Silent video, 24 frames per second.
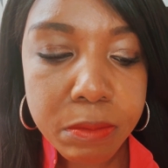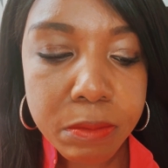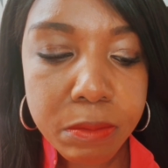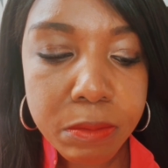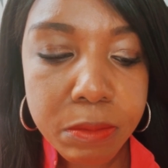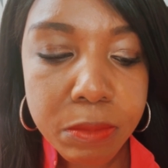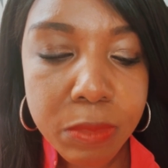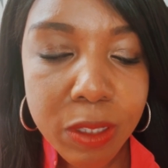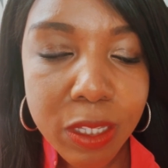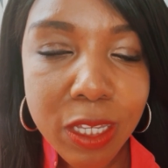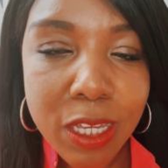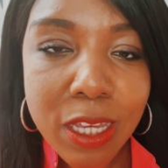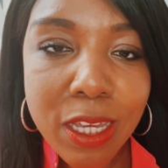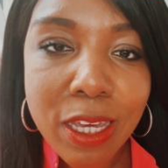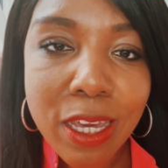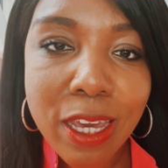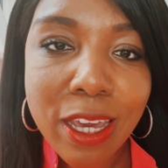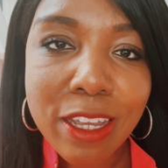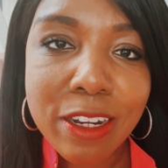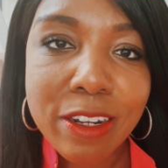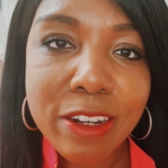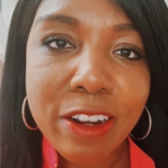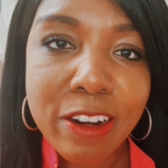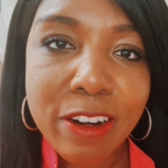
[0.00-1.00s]
looking
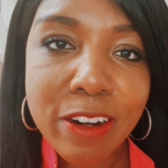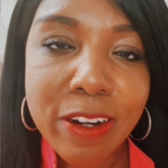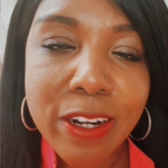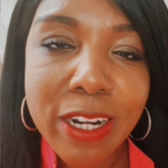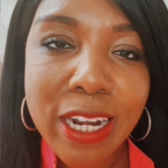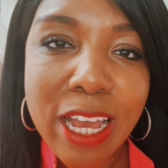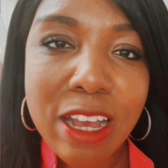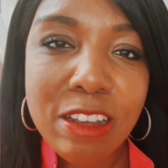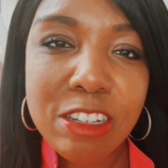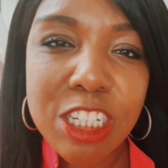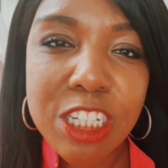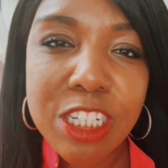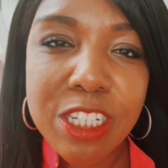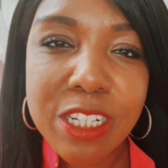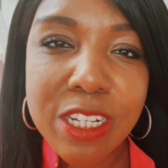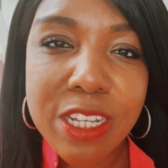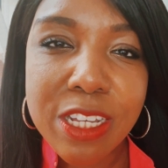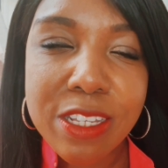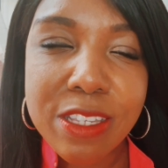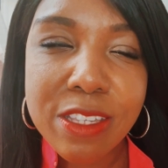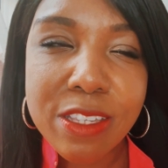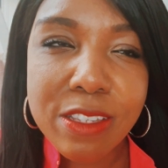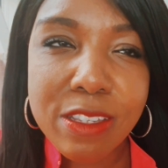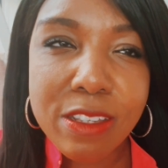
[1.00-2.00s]
at her, how she
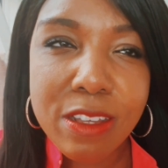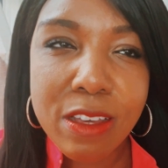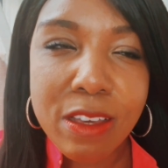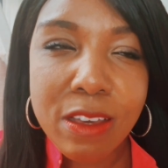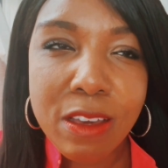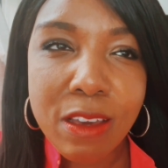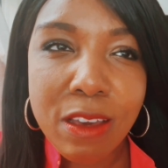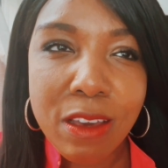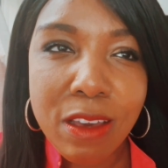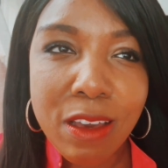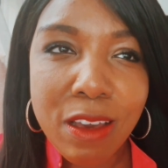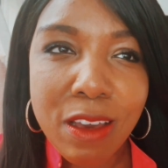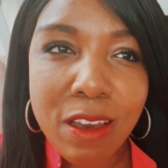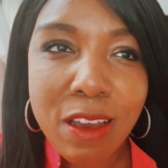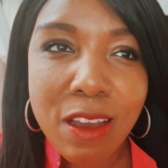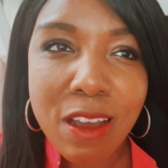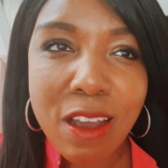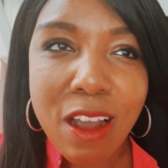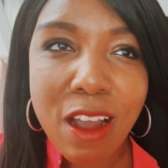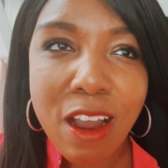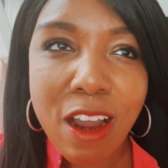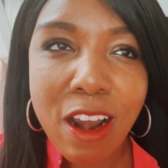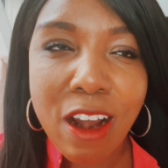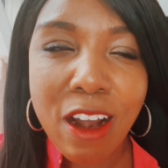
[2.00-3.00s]
just
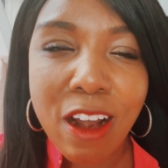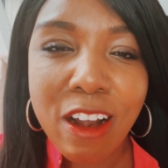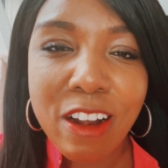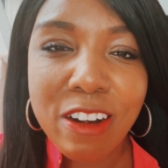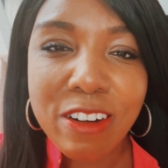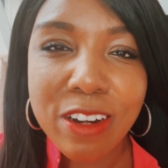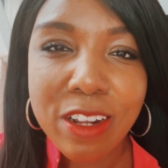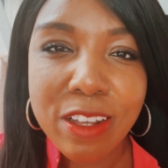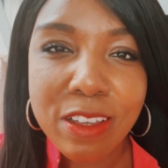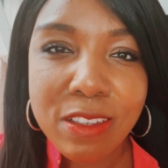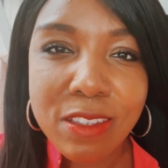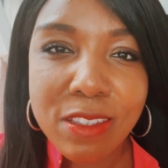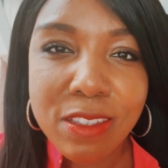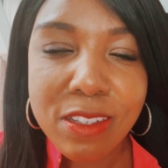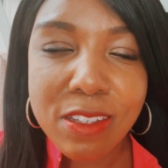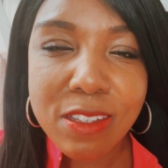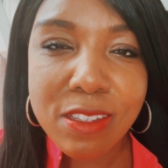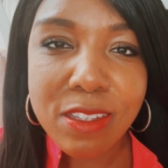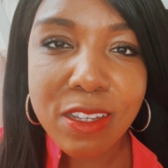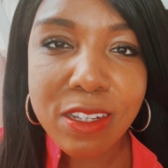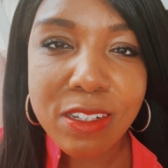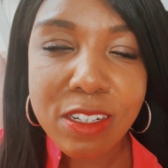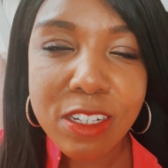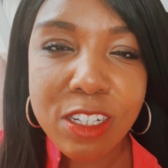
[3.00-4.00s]
harnessed
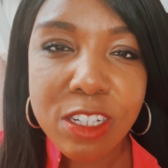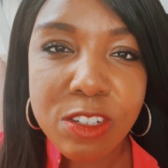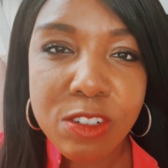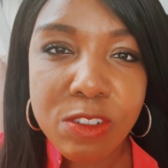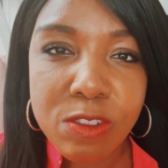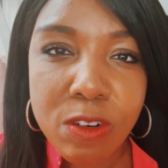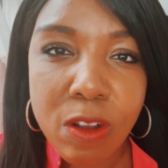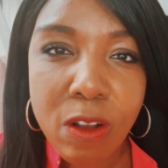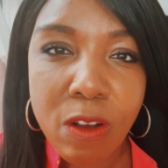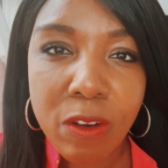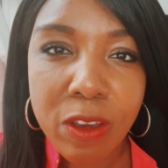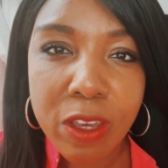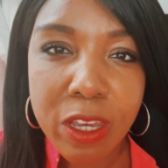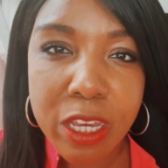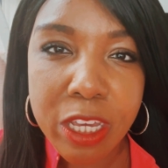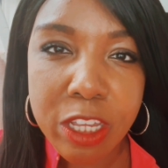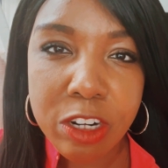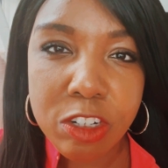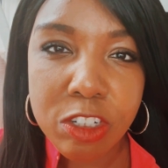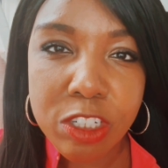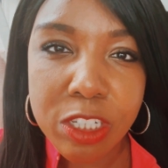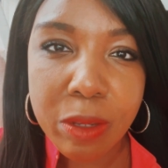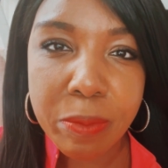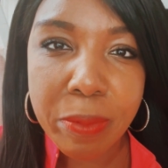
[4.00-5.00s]
such a strong
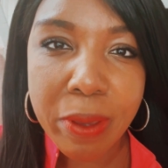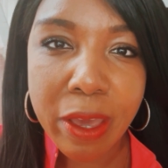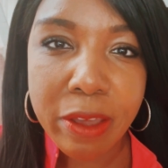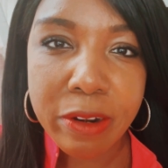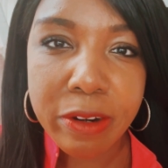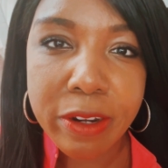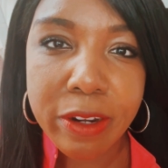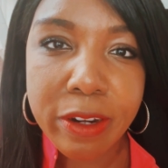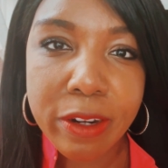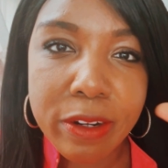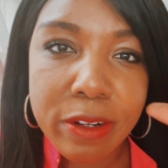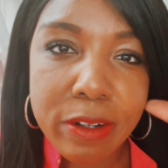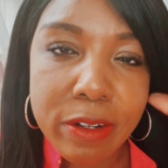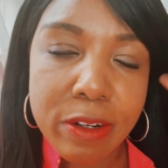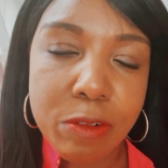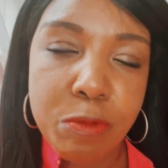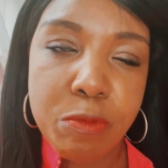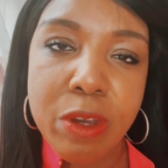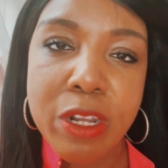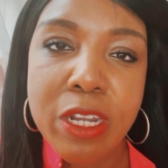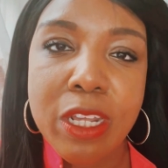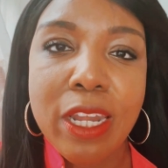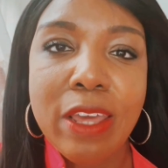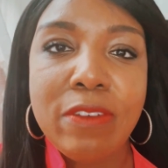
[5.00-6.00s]
energy about her.
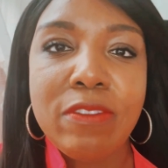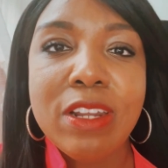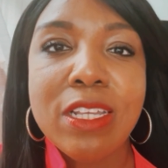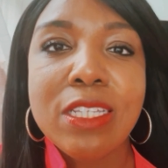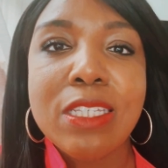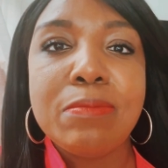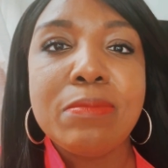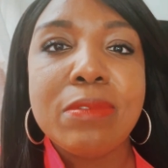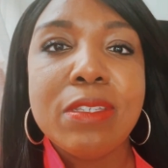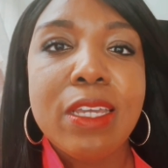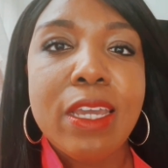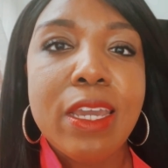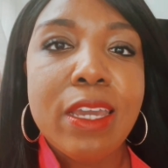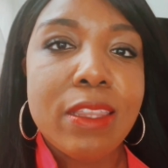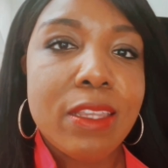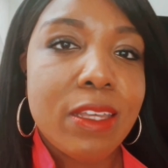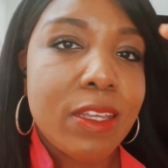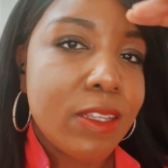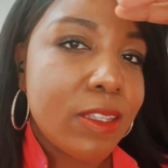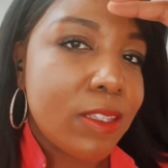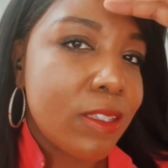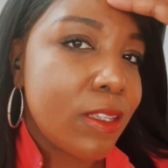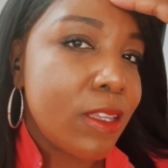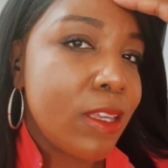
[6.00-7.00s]
one eleven as I'm saying
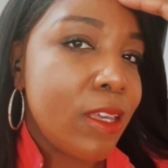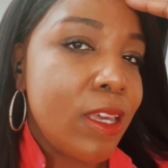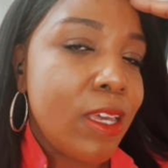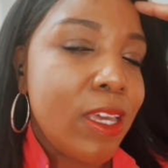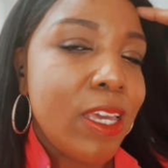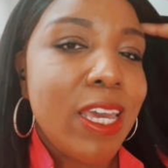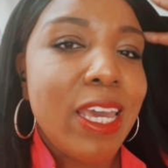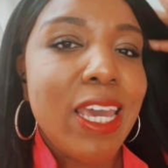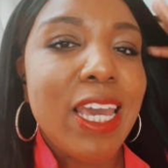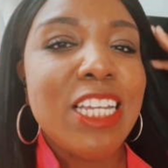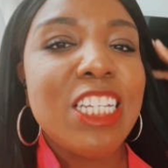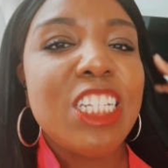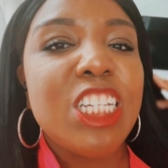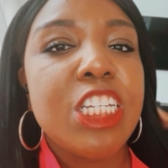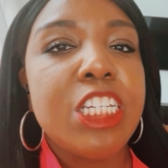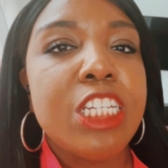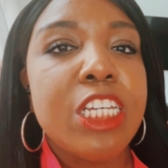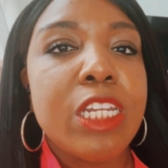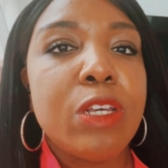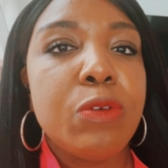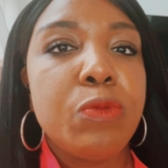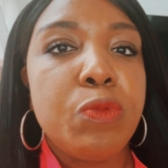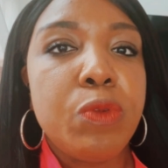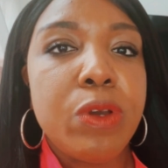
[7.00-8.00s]
this, and she
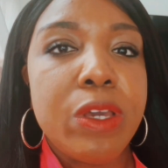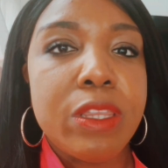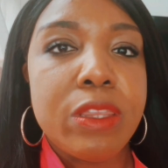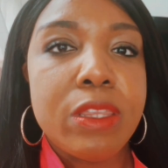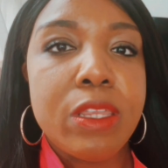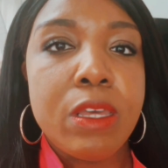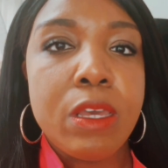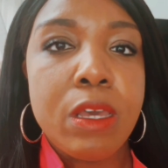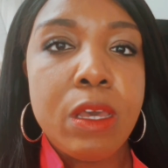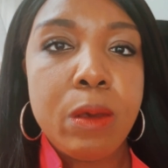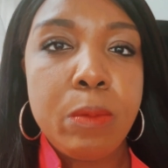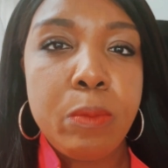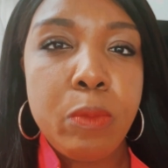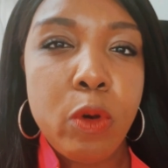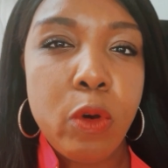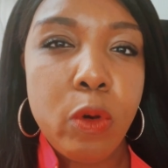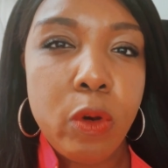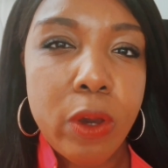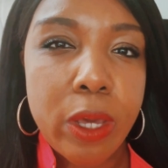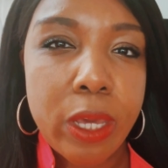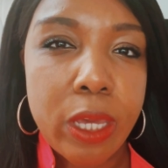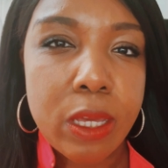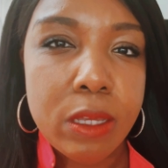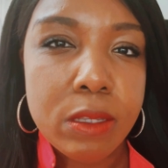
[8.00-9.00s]
did it with
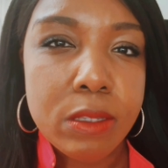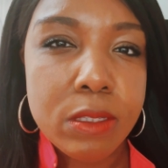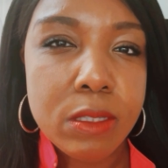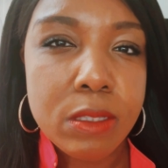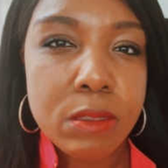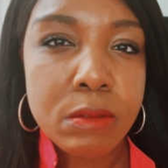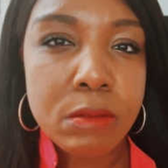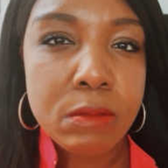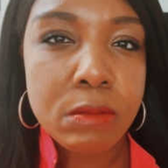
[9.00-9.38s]
poise.